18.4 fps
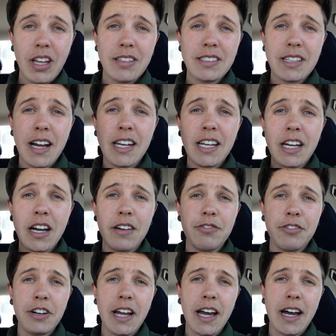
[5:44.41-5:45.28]
Signing
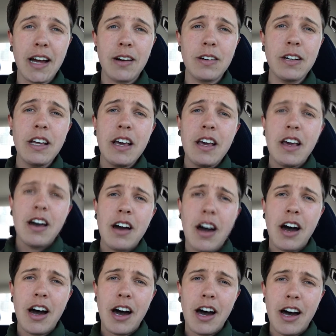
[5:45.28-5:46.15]
off for now.
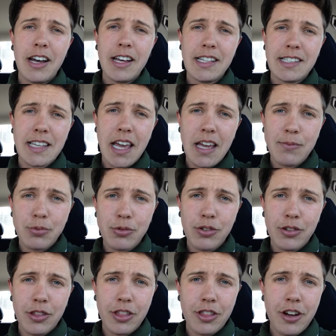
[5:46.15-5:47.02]
Uh, it's
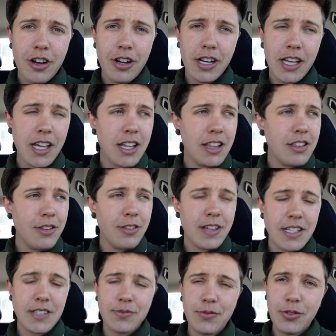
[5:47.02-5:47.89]
April 30th,
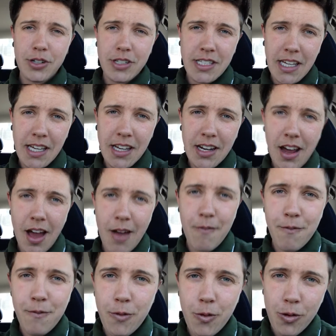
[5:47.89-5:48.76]
2014.
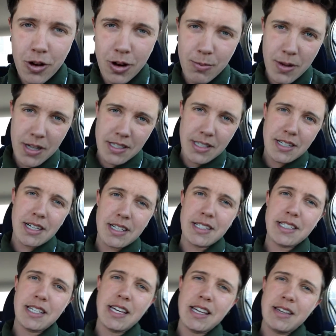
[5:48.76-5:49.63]
I'm four months
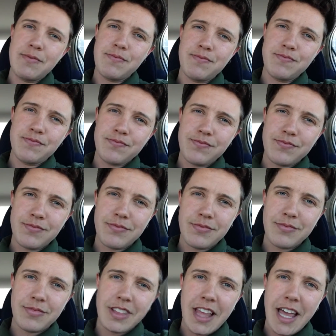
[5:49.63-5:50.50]
on T.
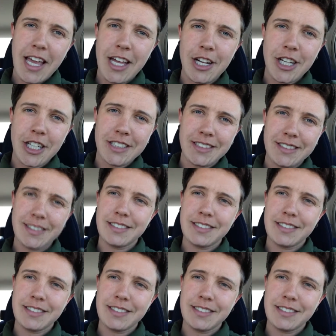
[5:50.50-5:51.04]
Later.